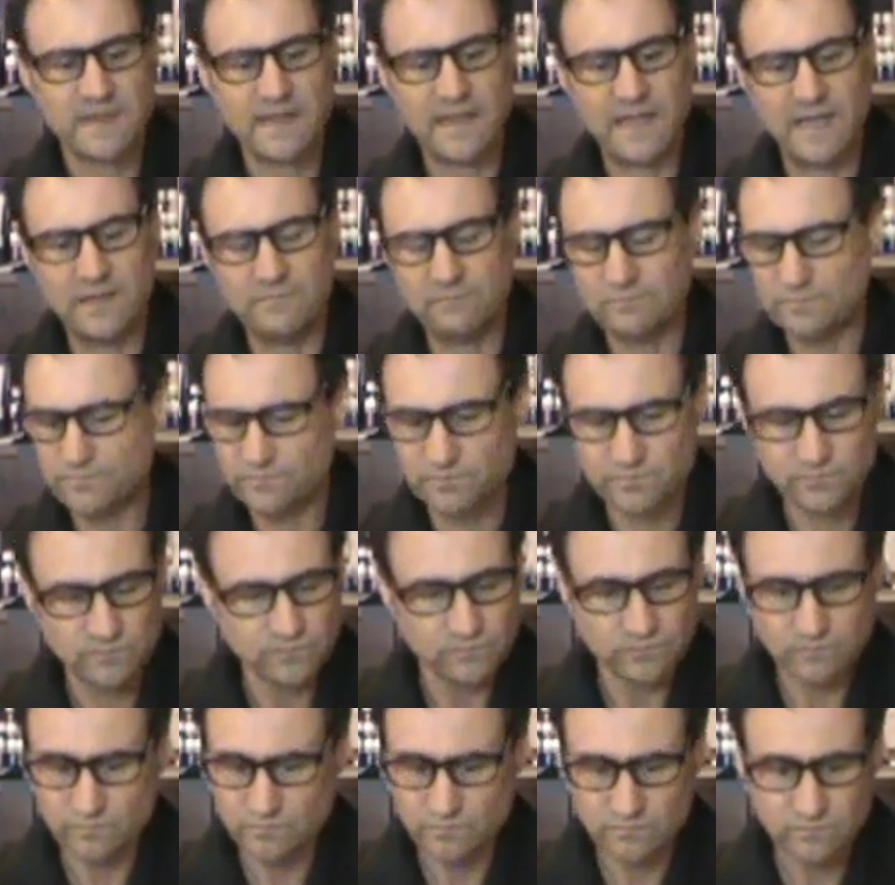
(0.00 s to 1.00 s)
And
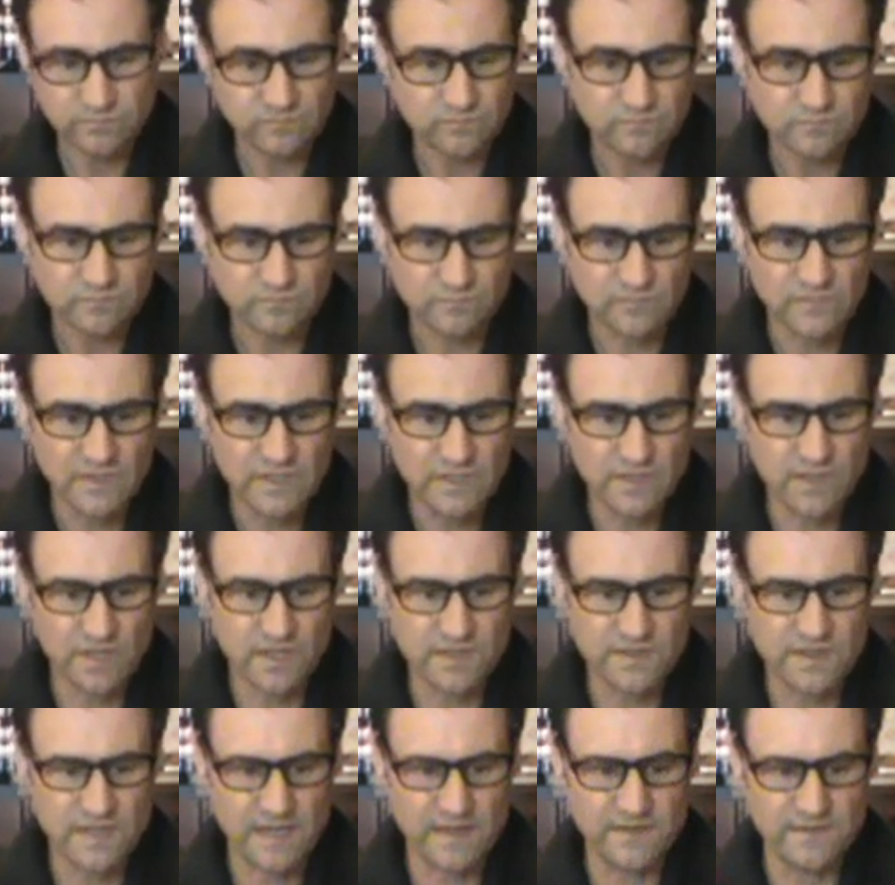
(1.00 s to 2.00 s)
you
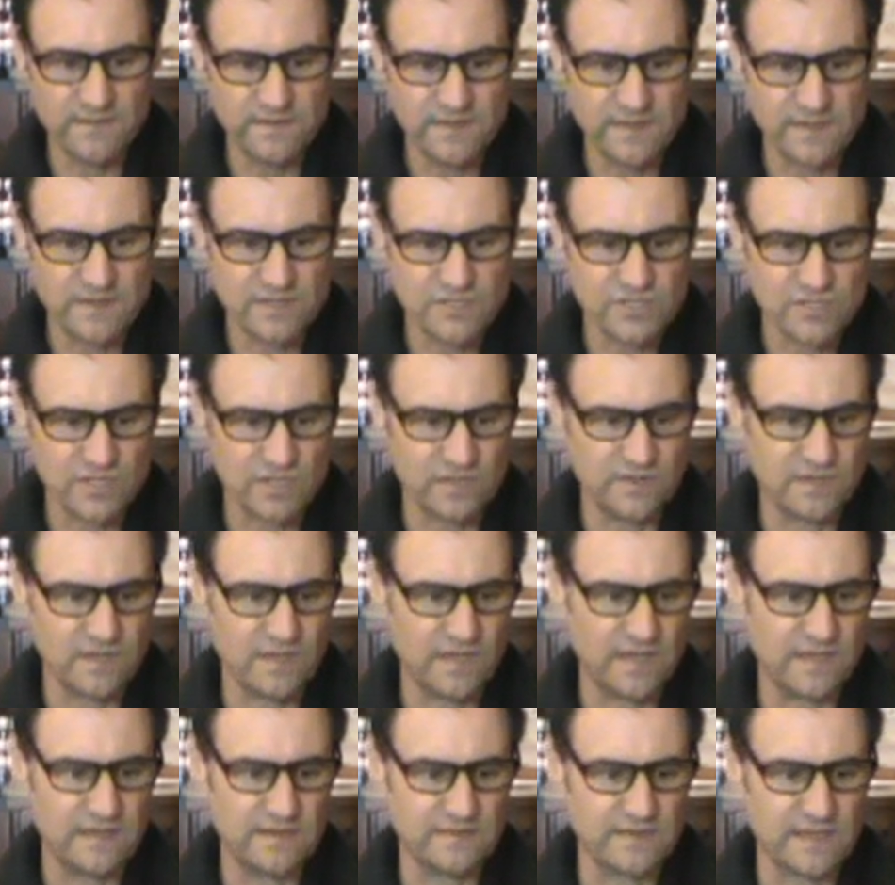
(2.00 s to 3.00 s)
know,
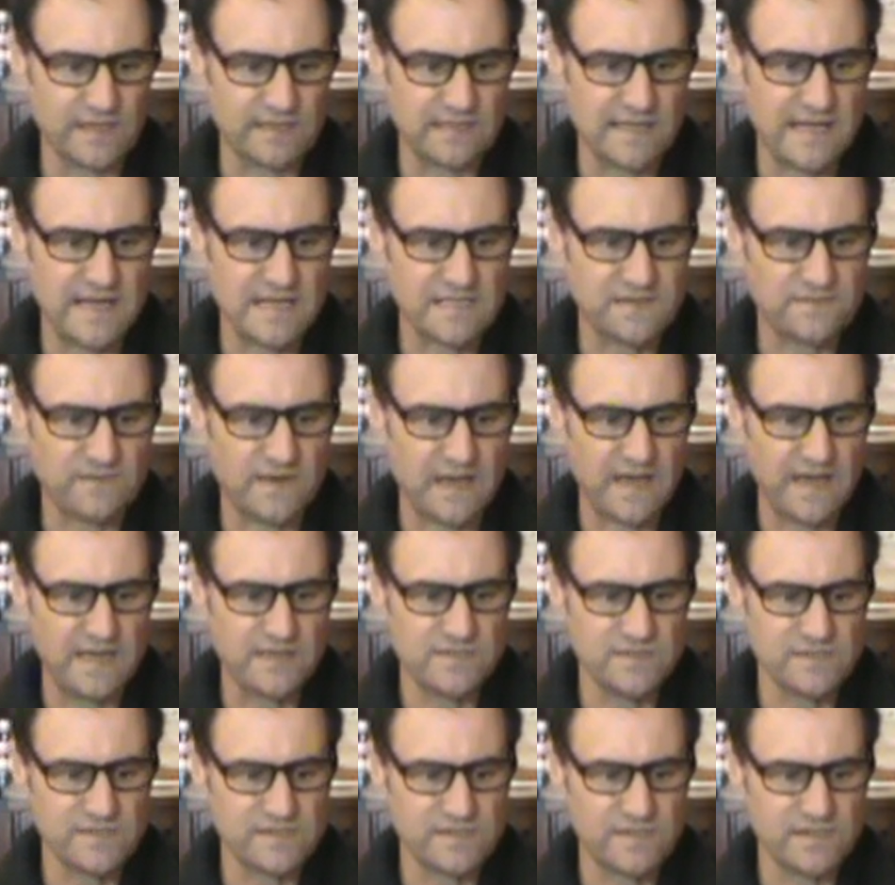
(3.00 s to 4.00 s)
they last for
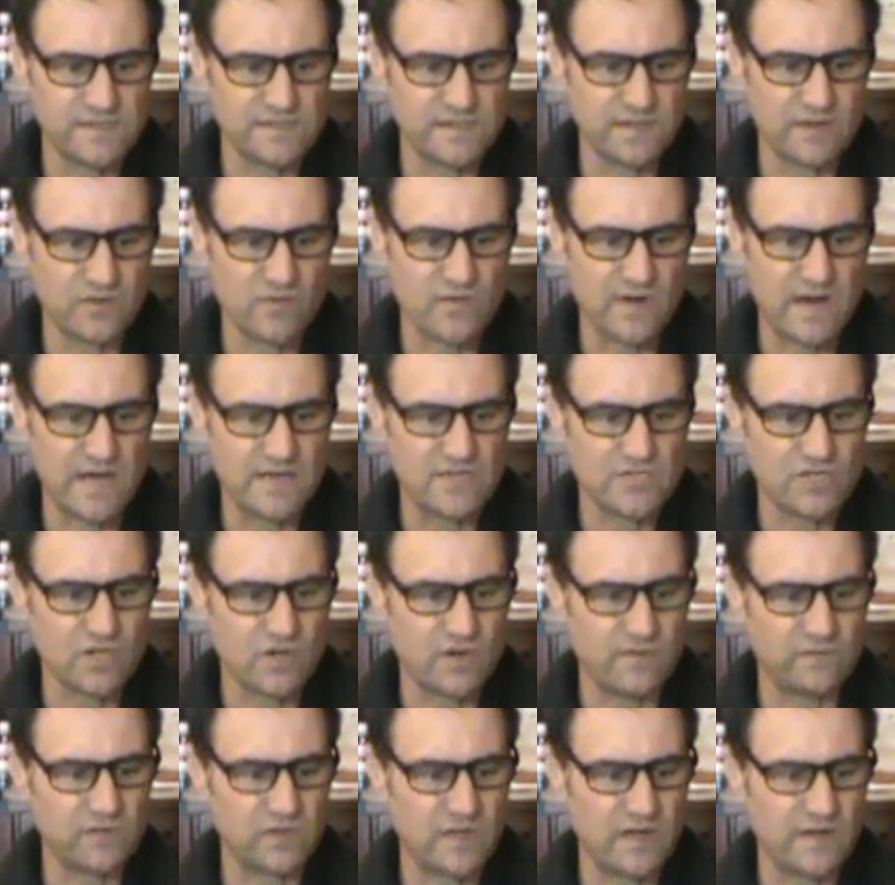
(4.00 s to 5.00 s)
ages. There's a great
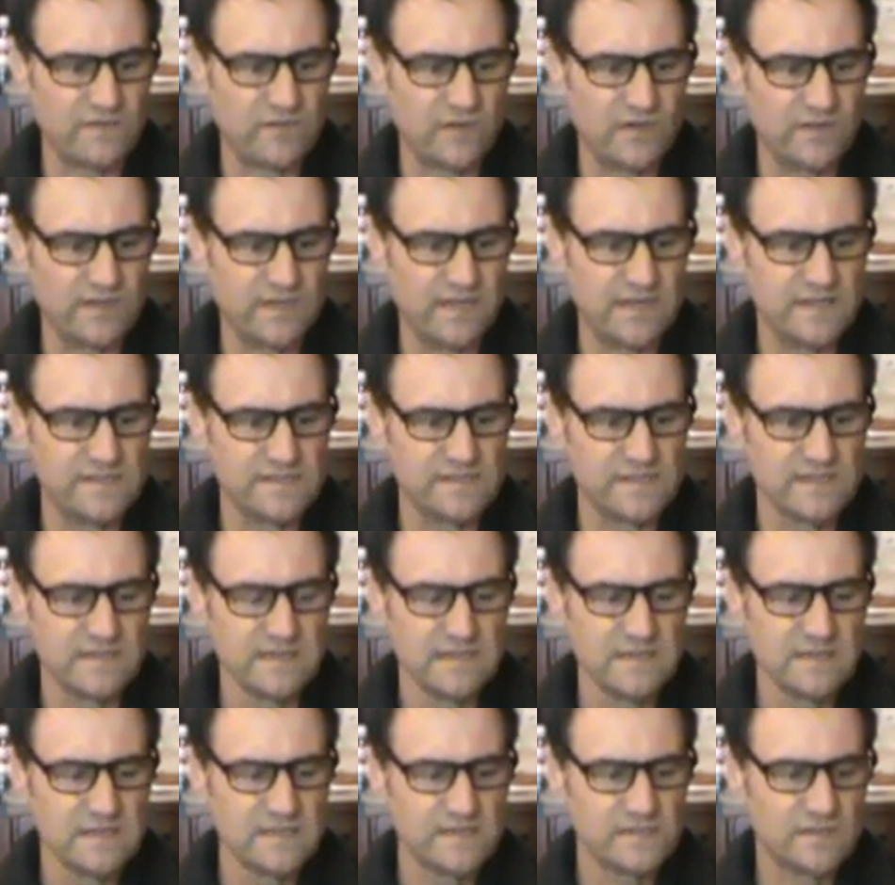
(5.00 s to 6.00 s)
shelf life on these,
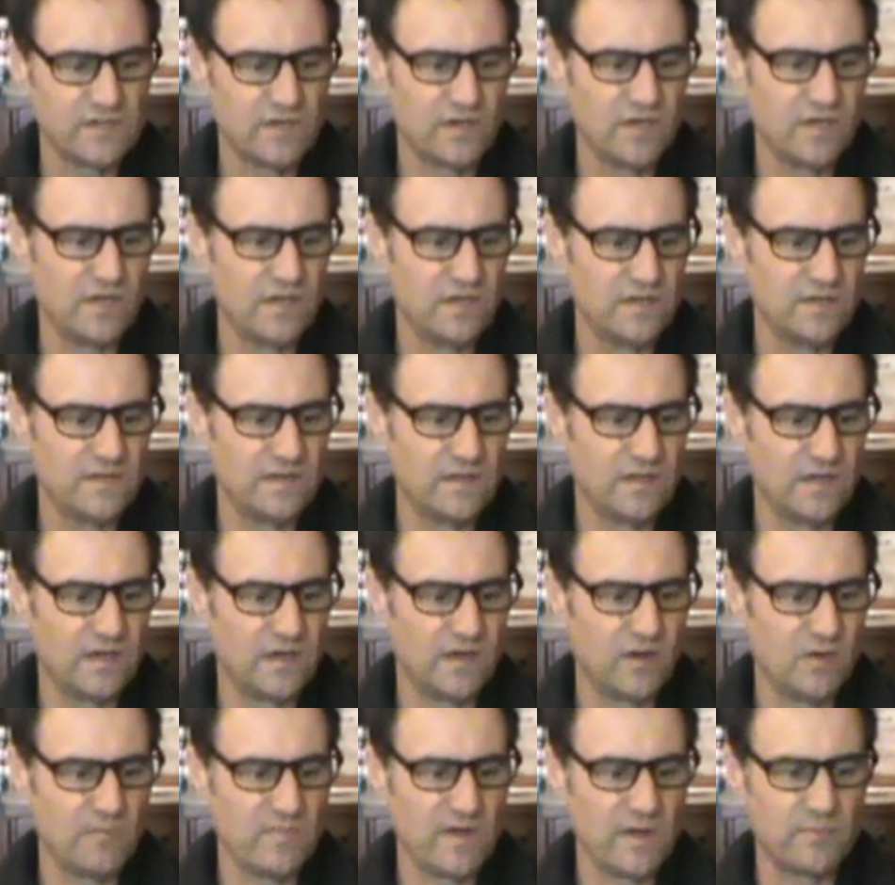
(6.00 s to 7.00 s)
so
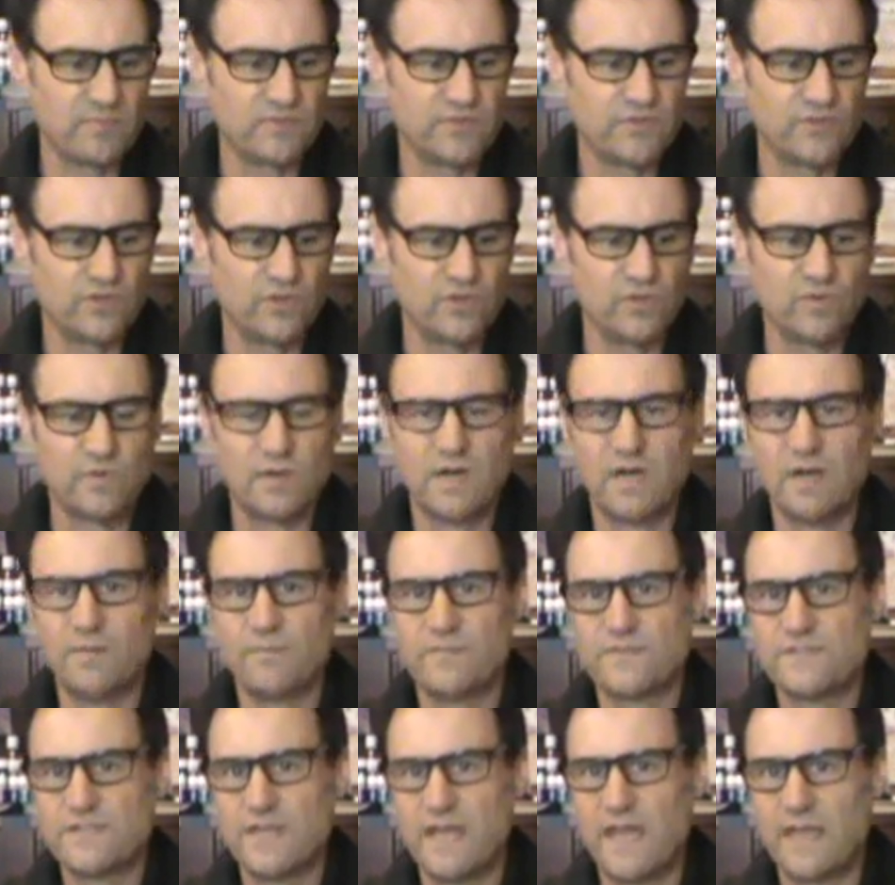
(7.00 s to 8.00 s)
I'll be able
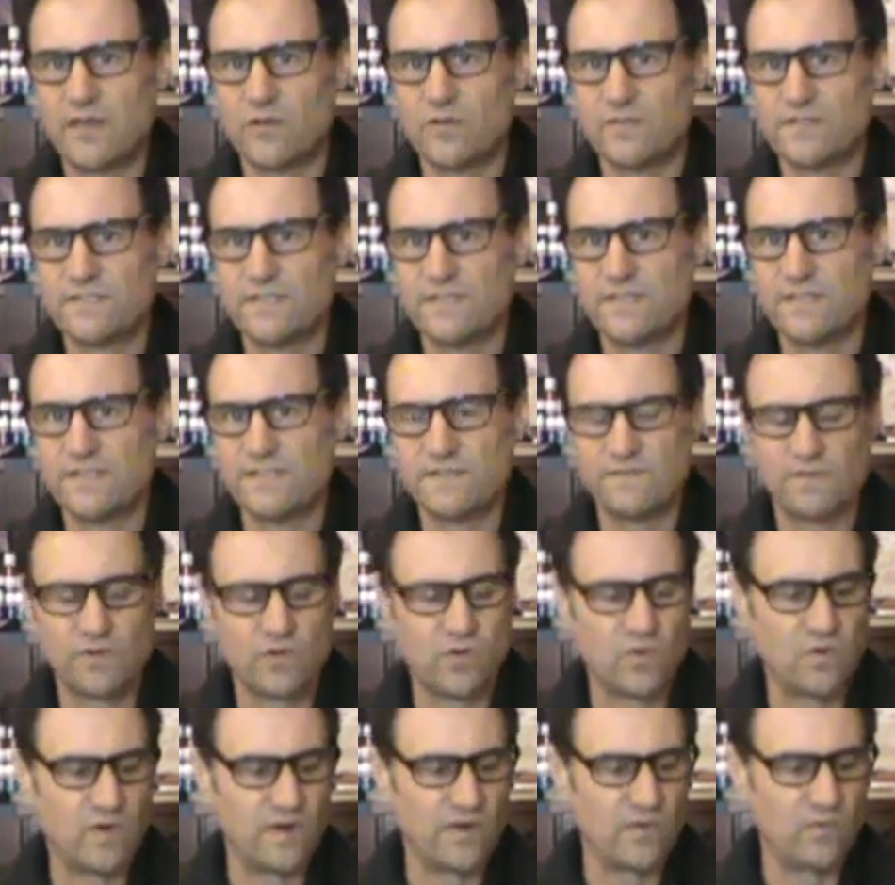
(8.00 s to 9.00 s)
to hang on to these for
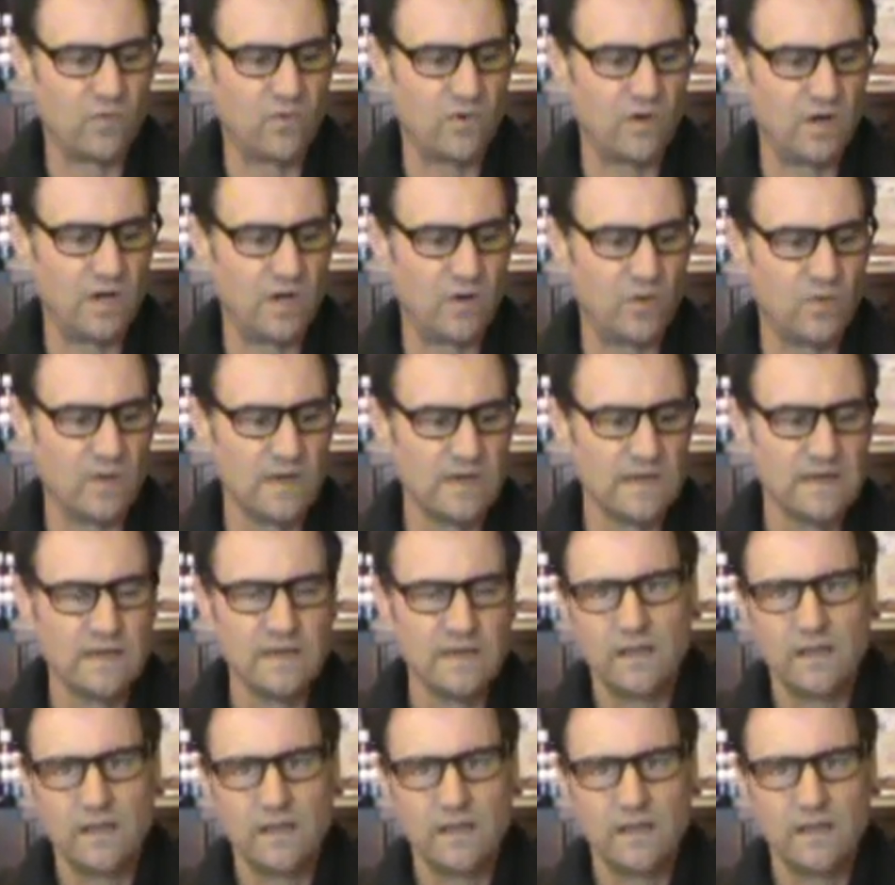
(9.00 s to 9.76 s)
quite a while.